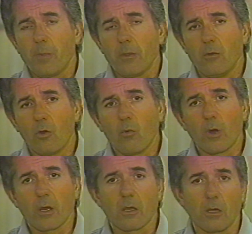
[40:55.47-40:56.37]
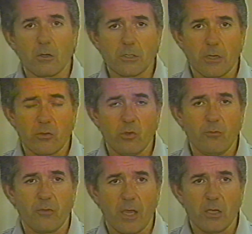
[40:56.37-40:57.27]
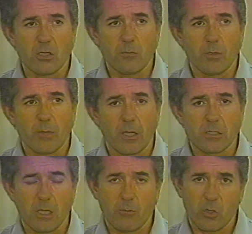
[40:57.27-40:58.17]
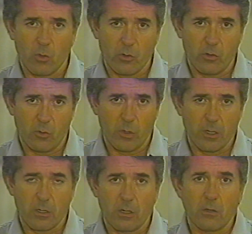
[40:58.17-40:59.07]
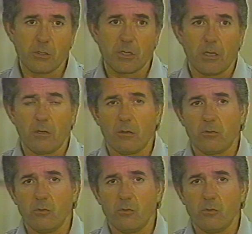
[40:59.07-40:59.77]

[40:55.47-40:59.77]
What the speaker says: Don't wear colors that are too flashy, but by the same token, don't wear colors that are too